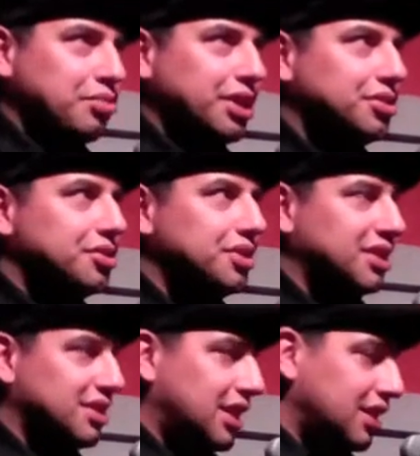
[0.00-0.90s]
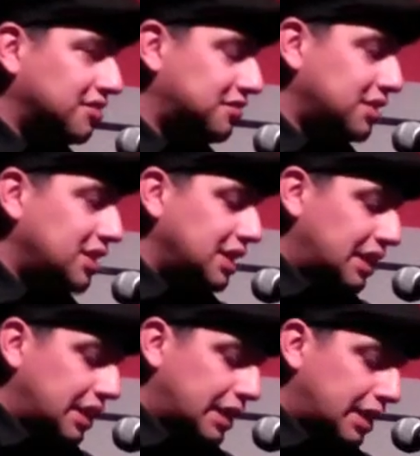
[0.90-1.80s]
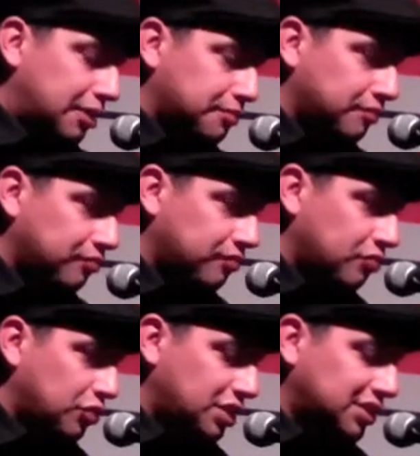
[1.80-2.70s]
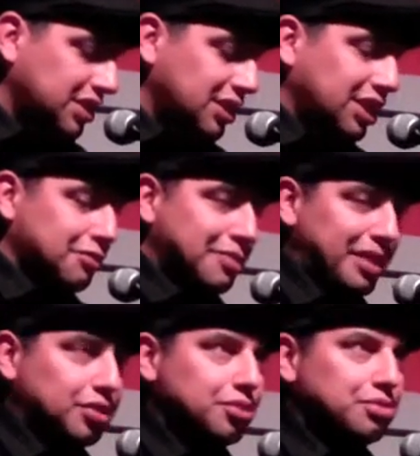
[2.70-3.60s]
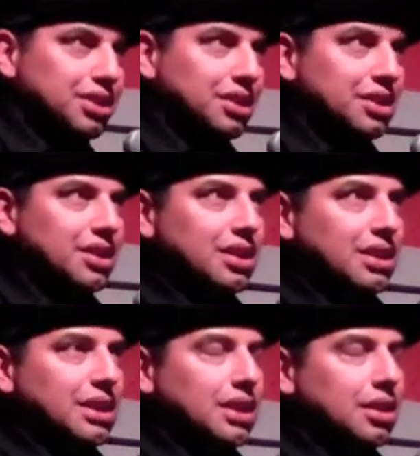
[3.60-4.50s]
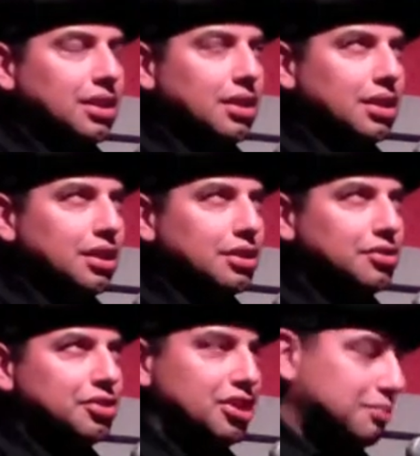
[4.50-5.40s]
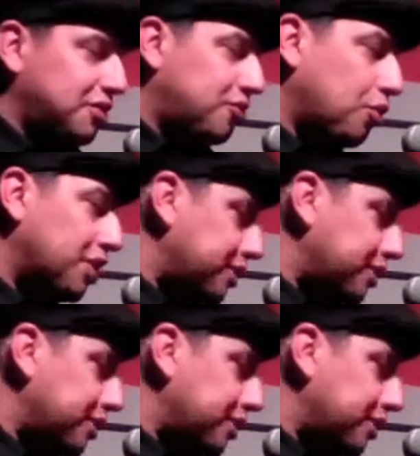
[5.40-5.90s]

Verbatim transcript: pressures in his life. Um, but the scene that I'm about to read, uh, just before